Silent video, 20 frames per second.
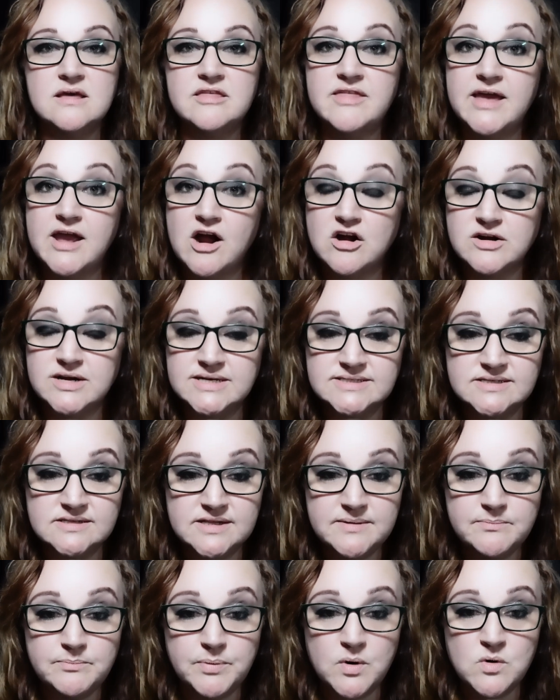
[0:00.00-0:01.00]
They are
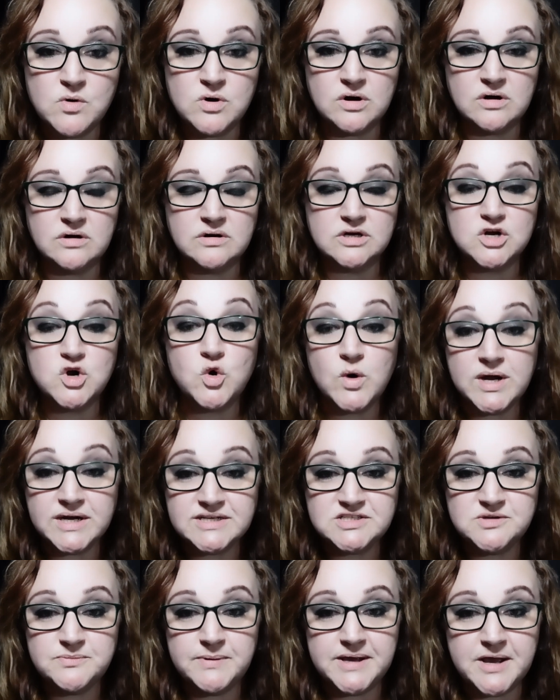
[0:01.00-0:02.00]
easily bored, quick
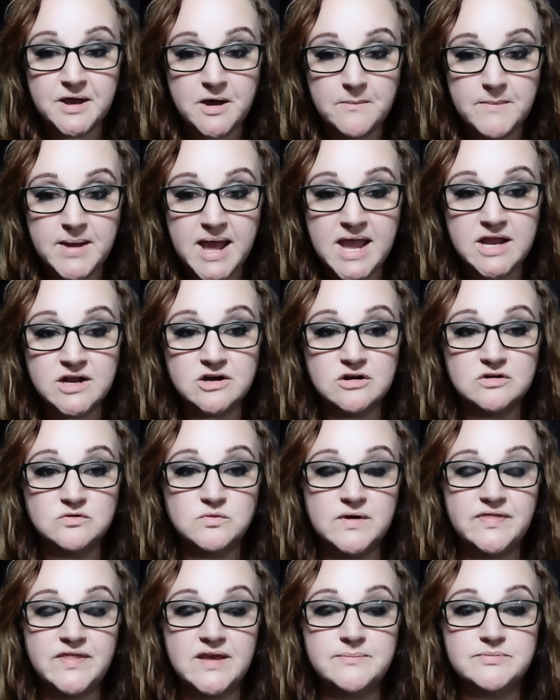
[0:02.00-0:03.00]
to become angered
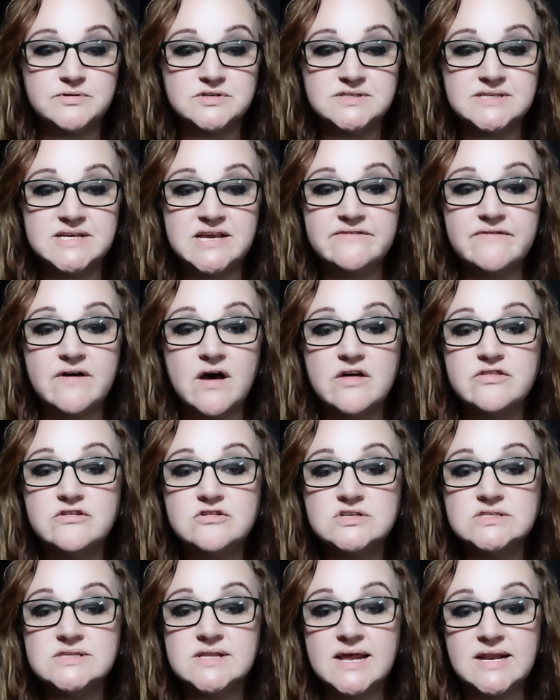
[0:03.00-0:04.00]
when they perceive
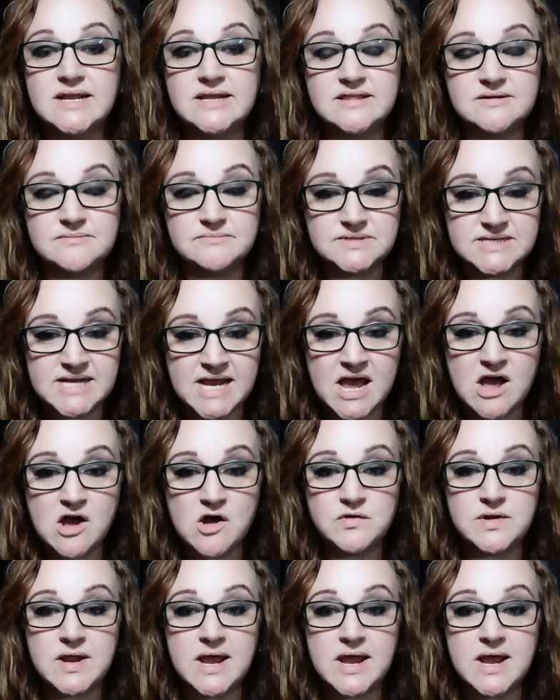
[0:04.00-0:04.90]
others letting them down,